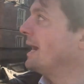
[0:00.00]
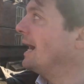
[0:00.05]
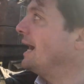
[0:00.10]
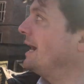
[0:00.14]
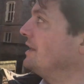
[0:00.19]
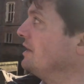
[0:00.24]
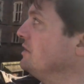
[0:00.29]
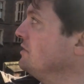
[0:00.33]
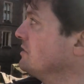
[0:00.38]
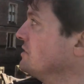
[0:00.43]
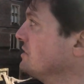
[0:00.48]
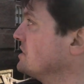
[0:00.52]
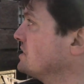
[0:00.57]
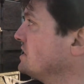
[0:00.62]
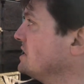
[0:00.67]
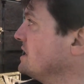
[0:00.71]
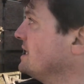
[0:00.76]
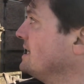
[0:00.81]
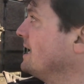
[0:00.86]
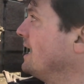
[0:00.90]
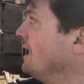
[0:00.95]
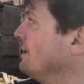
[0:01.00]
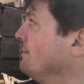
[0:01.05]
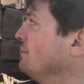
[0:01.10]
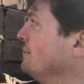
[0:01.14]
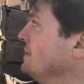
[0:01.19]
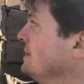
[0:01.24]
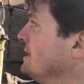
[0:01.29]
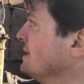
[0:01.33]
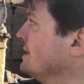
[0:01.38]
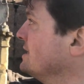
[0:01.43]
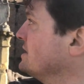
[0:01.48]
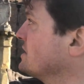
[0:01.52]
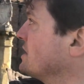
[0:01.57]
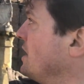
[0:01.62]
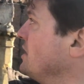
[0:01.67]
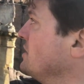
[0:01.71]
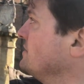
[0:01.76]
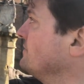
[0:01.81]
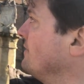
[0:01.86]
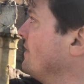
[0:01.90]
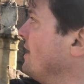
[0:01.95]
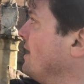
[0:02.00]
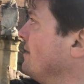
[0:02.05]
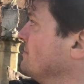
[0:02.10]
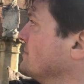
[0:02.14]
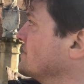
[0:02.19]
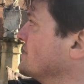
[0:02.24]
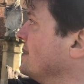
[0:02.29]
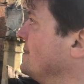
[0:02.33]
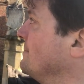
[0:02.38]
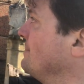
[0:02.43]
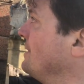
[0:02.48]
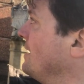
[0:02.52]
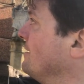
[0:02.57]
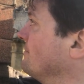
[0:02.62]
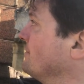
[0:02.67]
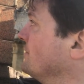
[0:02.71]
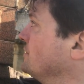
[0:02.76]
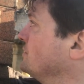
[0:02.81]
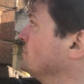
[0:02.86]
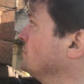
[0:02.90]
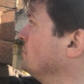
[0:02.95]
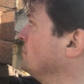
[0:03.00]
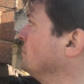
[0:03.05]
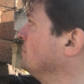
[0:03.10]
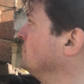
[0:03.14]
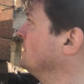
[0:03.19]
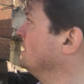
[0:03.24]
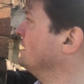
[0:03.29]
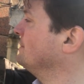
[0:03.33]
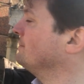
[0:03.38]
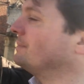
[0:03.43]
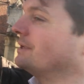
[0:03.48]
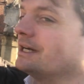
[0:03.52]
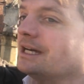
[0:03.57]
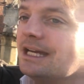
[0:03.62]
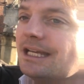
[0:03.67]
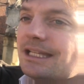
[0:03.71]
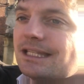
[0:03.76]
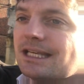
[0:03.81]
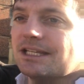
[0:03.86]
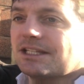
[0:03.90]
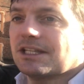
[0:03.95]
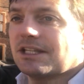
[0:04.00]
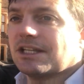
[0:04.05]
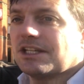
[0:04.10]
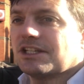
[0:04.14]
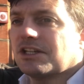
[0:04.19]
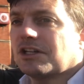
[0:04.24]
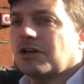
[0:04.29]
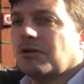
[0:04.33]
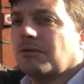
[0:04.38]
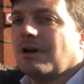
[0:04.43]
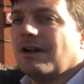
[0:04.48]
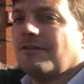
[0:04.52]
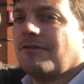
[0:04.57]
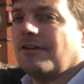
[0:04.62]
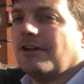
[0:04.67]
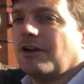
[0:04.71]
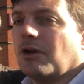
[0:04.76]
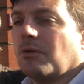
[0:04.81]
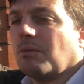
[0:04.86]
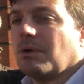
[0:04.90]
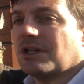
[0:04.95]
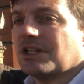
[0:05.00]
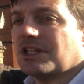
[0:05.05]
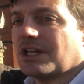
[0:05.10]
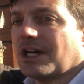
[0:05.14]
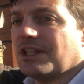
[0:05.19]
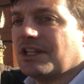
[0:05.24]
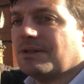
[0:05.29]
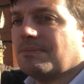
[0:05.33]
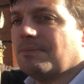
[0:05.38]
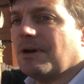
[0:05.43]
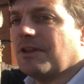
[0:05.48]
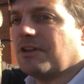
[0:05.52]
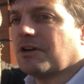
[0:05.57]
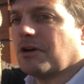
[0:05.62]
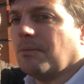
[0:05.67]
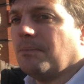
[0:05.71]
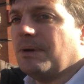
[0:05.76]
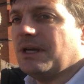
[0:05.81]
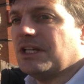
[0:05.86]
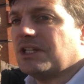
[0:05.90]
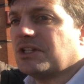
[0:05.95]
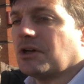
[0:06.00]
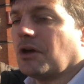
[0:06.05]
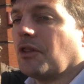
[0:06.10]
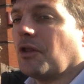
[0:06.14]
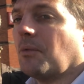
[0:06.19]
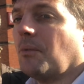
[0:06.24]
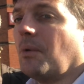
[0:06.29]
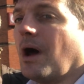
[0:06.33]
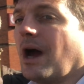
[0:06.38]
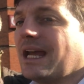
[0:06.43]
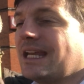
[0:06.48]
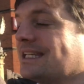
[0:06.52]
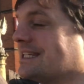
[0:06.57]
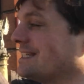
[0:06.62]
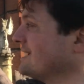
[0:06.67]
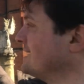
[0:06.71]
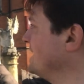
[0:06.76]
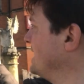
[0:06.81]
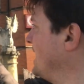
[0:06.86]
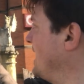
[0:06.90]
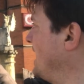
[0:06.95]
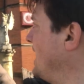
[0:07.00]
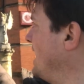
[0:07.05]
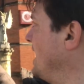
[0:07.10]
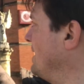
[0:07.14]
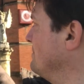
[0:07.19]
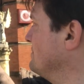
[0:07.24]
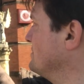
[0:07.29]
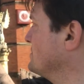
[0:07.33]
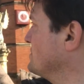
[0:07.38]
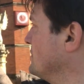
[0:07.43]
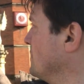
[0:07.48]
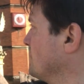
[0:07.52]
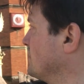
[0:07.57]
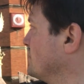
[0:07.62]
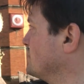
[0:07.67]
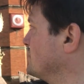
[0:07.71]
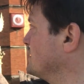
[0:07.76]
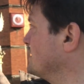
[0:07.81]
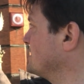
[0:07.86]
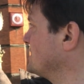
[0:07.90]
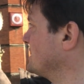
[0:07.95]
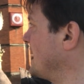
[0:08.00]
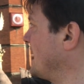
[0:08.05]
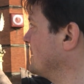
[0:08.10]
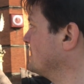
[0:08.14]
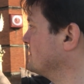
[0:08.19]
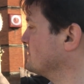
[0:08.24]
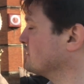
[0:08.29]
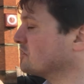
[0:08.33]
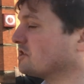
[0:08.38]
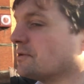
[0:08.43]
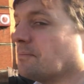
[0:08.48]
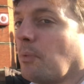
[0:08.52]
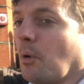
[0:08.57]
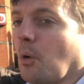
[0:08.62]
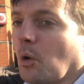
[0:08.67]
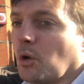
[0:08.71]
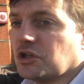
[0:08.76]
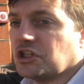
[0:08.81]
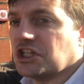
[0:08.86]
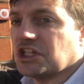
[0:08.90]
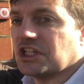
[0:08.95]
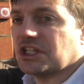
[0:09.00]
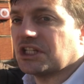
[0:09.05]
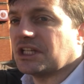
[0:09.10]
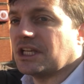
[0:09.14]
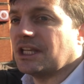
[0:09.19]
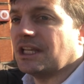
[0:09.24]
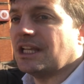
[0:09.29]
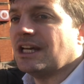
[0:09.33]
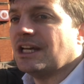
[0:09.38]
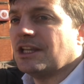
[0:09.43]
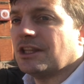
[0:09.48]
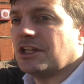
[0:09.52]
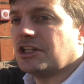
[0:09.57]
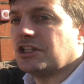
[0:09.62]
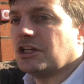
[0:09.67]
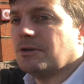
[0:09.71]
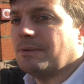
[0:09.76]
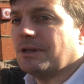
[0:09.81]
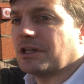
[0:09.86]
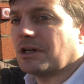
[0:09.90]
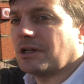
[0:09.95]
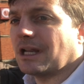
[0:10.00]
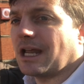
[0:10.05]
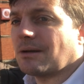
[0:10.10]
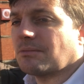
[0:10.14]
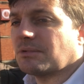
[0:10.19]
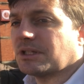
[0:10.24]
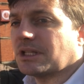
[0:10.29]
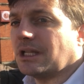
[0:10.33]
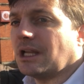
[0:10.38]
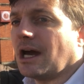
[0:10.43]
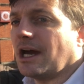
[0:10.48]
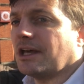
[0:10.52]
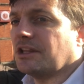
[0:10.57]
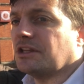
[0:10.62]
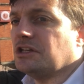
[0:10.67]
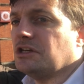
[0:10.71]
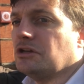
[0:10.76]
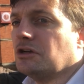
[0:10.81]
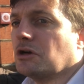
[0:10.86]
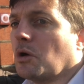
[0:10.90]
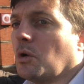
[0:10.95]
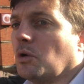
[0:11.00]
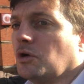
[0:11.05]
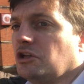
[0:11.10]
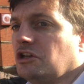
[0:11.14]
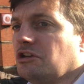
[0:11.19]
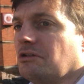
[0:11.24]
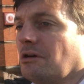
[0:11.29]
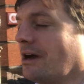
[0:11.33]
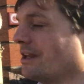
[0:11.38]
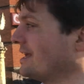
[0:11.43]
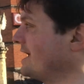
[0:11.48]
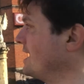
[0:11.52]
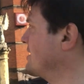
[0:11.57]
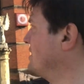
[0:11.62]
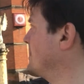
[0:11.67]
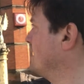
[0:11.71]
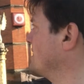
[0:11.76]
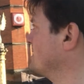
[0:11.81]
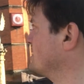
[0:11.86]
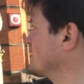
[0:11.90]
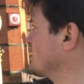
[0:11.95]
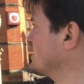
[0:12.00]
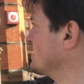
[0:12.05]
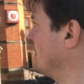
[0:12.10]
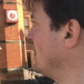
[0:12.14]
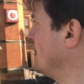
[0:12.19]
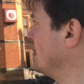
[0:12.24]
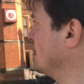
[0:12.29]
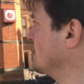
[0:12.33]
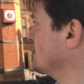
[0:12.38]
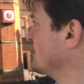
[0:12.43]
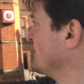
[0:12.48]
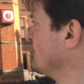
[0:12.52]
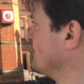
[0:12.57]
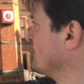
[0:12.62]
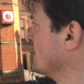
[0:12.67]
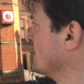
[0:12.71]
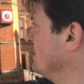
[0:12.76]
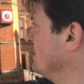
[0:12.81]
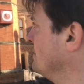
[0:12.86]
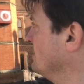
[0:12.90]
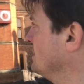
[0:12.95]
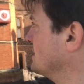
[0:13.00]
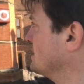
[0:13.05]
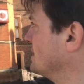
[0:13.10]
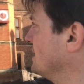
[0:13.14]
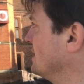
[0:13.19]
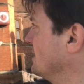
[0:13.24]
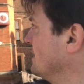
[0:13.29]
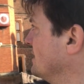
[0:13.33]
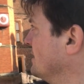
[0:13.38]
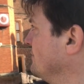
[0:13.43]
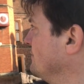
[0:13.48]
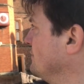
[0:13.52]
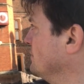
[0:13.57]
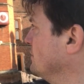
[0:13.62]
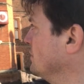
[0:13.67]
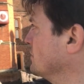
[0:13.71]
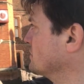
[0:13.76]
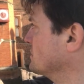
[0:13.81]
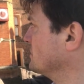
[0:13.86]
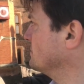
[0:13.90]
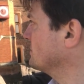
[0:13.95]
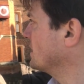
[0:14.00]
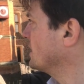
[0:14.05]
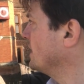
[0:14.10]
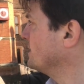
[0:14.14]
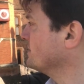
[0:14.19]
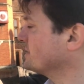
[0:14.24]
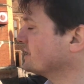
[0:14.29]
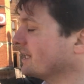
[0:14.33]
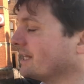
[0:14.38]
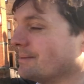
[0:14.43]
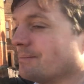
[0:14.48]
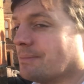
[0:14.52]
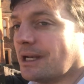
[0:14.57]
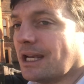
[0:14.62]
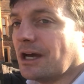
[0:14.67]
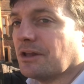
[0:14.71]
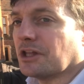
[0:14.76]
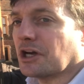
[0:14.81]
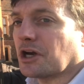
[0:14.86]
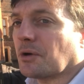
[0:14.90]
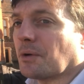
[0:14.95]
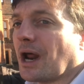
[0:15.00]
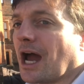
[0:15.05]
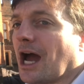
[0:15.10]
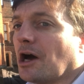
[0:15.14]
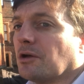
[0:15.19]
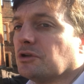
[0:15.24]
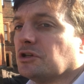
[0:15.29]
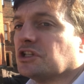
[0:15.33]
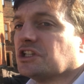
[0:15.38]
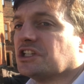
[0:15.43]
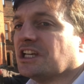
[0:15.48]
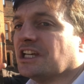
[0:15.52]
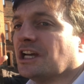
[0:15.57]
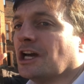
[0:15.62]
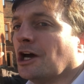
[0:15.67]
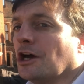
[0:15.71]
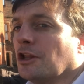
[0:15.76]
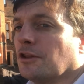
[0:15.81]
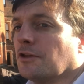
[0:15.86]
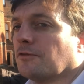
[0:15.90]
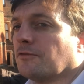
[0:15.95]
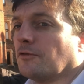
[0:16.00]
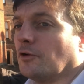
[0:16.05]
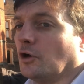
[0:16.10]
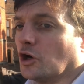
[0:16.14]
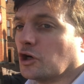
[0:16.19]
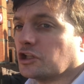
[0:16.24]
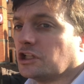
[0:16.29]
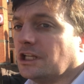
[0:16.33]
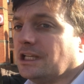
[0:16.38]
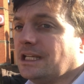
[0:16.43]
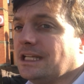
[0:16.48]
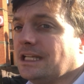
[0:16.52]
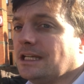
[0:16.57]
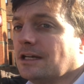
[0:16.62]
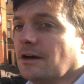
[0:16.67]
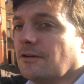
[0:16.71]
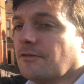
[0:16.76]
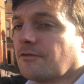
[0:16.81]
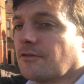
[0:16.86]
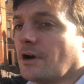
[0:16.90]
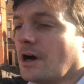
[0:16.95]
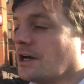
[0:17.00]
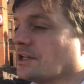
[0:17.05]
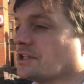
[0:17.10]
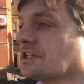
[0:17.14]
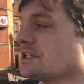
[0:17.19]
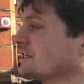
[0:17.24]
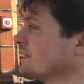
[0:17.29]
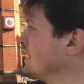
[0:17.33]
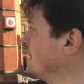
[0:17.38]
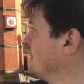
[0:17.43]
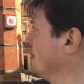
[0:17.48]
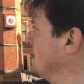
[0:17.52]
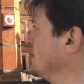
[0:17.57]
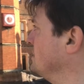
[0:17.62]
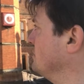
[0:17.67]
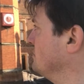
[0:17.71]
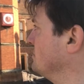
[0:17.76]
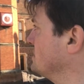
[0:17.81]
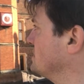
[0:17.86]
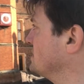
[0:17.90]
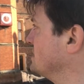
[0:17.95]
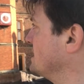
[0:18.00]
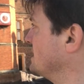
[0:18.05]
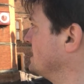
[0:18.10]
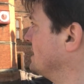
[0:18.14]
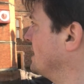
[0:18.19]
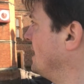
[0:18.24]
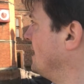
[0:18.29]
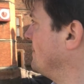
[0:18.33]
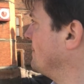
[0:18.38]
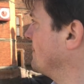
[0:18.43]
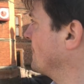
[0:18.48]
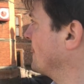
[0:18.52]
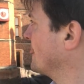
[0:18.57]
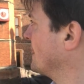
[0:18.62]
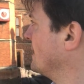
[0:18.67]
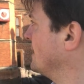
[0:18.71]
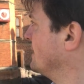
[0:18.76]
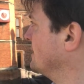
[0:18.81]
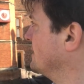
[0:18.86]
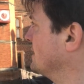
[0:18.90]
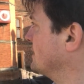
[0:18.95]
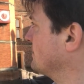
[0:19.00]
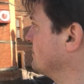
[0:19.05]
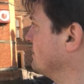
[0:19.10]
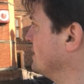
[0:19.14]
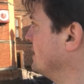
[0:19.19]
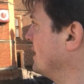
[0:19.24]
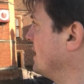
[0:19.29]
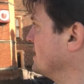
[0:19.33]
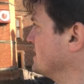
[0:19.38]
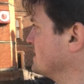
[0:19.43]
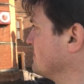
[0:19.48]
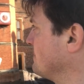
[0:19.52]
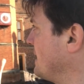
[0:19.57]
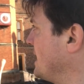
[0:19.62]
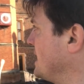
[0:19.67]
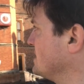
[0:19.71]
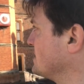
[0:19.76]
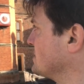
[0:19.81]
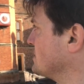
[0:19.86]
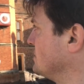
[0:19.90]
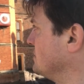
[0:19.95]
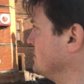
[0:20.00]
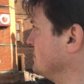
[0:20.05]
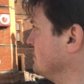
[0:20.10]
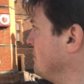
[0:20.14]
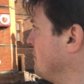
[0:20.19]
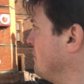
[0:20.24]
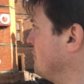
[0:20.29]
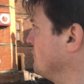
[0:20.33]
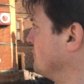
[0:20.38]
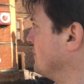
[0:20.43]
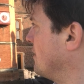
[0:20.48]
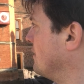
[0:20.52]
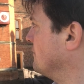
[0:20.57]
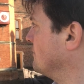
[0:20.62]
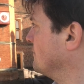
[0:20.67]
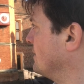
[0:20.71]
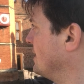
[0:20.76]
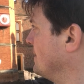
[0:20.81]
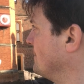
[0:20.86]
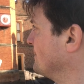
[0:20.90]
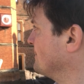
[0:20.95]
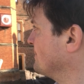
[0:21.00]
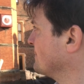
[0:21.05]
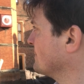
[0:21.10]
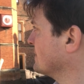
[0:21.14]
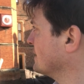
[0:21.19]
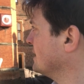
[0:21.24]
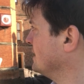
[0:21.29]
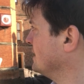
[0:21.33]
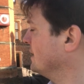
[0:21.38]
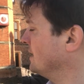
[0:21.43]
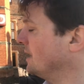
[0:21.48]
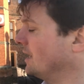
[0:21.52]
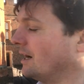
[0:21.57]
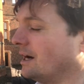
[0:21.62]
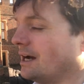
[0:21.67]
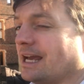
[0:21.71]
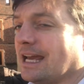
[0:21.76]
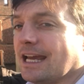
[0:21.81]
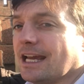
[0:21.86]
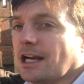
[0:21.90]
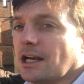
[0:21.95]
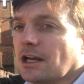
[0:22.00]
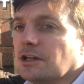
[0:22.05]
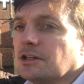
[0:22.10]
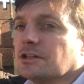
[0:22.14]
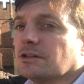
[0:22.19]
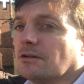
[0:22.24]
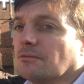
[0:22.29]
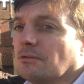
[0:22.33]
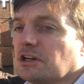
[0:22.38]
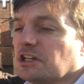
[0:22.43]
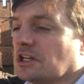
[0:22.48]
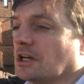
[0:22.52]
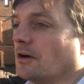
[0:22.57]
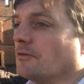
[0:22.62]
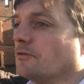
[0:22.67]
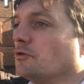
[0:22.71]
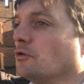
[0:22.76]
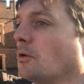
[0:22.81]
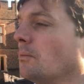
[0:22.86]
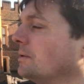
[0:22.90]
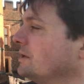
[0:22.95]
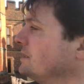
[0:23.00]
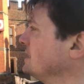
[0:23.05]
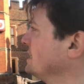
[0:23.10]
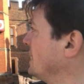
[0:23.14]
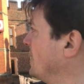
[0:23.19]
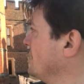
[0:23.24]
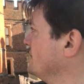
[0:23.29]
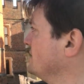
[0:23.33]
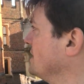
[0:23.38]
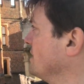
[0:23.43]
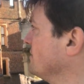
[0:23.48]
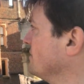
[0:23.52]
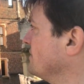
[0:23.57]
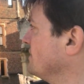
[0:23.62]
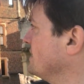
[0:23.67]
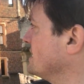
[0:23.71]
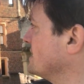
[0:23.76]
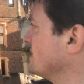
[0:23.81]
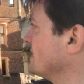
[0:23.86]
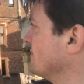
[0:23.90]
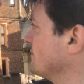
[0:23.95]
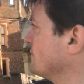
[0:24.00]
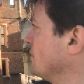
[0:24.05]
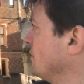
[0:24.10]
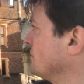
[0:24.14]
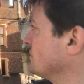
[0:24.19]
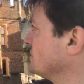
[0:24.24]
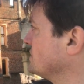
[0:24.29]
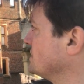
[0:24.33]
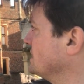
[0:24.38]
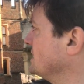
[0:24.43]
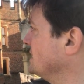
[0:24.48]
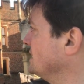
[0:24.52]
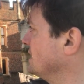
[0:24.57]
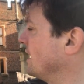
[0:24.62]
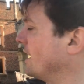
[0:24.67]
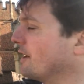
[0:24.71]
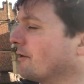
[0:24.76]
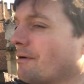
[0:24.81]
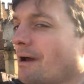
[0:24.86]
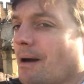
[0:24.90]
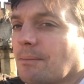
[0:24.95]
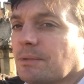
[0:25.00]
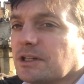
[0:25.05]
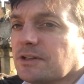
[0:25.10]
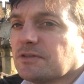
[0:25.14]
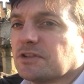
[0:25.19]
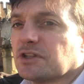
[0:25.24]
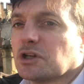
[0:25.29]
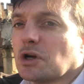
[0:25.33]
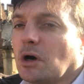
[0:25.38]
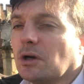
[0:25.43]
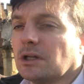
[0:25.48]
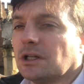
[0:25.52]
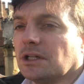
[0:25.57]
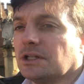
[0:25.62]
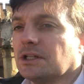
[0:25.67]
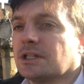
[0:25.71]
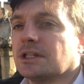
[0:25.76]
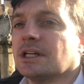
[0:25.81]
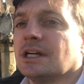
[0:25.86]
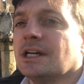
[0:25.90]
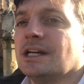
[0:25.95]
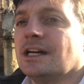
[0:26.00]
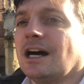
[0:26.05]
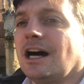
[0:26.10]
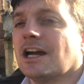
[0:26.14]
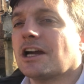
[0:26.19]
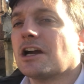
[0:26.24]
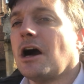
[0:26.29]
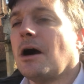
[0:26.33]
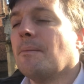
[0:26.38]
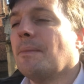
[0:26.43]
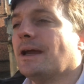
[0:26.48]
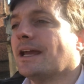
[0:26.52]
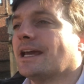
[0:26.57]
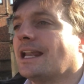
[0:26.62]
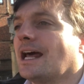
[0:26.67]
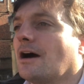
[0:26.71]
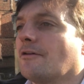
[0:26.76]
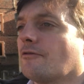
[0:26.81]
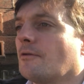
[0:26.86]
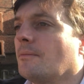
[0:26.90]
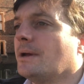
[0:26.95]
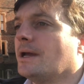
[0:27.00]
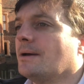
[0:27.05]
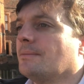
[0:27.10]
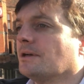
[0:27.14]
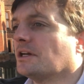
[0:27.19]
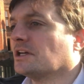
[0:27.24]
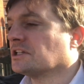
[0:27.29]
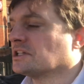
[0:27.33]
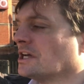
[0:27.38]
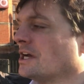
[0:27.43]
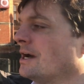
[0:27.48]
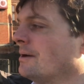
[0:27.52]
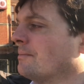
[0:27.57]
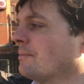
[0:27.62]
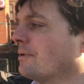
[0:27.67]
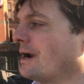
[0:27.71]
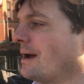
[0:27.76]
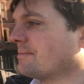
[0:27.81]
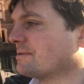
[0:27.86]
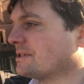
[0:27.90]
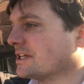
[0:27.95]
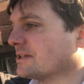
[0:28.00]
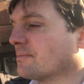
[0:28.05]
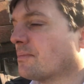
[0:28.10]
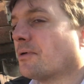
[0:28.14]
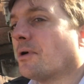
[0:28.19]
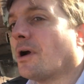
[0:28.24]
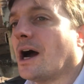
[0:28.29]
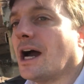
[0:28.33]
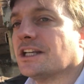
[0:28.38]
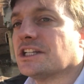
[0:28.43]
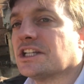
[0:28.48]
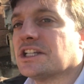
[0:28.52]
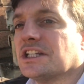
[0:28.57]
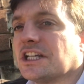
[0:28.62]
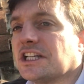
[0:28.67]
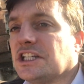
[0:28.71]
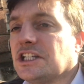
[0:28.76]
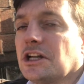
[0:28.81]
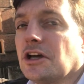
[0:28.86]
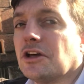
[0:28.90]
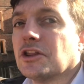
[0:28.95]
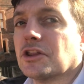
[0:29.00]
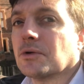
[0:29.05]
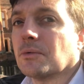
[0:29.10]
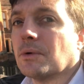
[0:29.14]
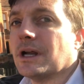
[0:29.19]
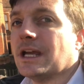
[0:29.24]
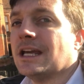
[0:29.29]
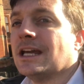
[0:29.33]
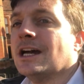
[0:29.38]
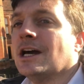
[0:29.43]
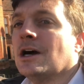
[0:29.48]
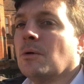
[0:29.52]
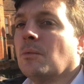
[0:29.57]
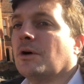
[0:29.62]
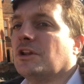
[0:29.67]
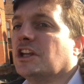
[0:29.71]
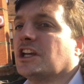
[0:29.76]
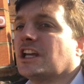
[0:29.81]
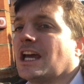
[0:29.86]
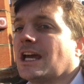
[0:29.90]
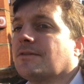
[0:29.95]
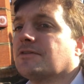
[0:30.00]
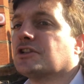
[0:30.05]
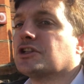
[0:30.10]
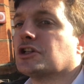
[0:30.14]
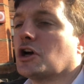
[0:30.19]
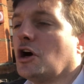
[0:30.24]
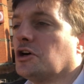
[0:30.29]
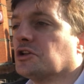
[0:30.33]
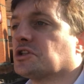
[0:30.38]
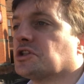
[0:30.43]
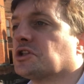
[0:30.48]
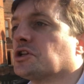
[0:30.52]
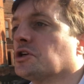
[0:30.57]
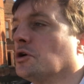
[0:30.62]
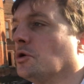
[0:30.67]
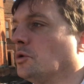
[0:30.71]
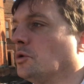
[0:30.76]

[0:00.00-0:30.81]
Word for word: And you can see um, this coat of arms above the door, but it, there's, there's a griffin on one side, this mythical beast on the right, um, it's not the standard supporters, as in the two mythical animals, the lion and the unicorn, you get on either side. But uh, if you looked them closely below the crown, you'd see the fleur de lis of France. You would see um, the three lions passant of, of um, uh, England, originally of Normandy. I don't think they've got the lion rampant of Scotland. I can't make it out from here because perhaps that's prior to 1603 when the King of Scots